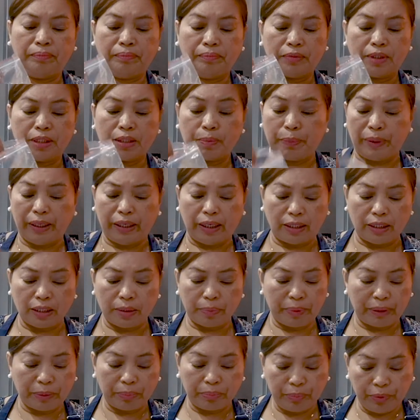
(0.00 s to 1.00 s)

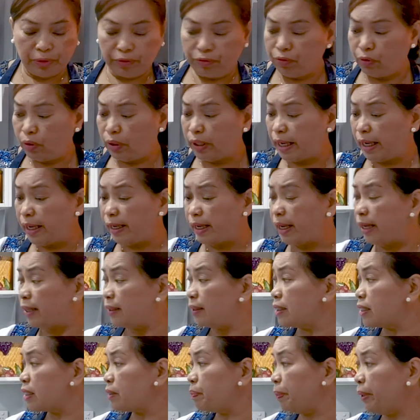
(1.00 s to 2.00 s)
spinach. But before I add
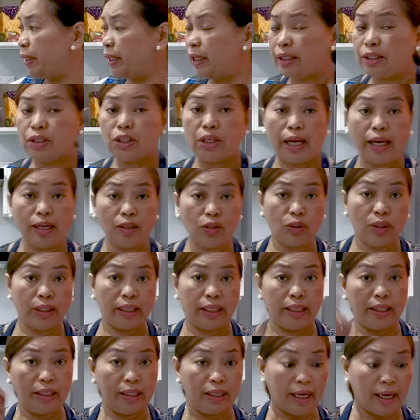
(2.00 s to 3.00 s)
the spinach,
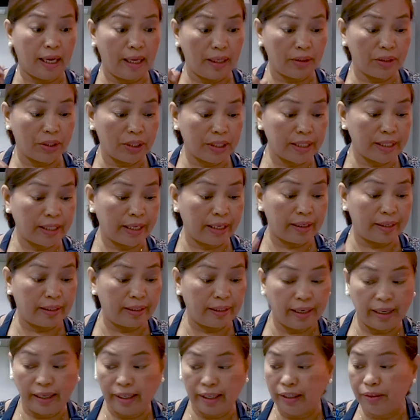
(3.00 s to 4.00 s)
actually, I'll just get
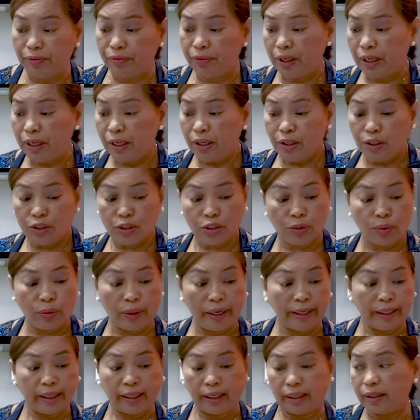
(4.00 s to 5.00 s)
a knife so
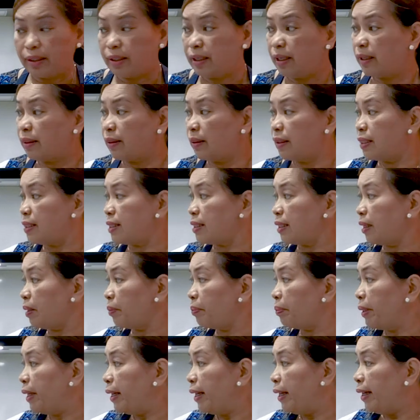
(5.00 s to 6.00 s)
I can cut this
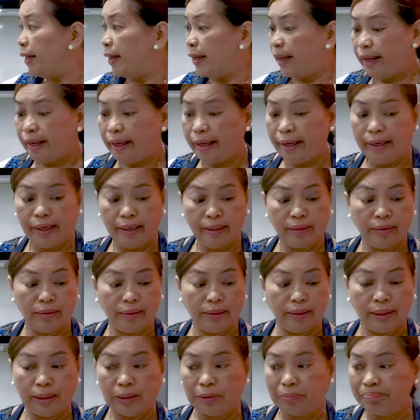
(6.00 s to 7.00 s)
up
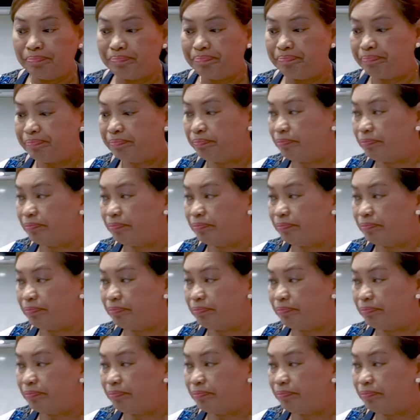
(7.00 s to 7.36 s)
and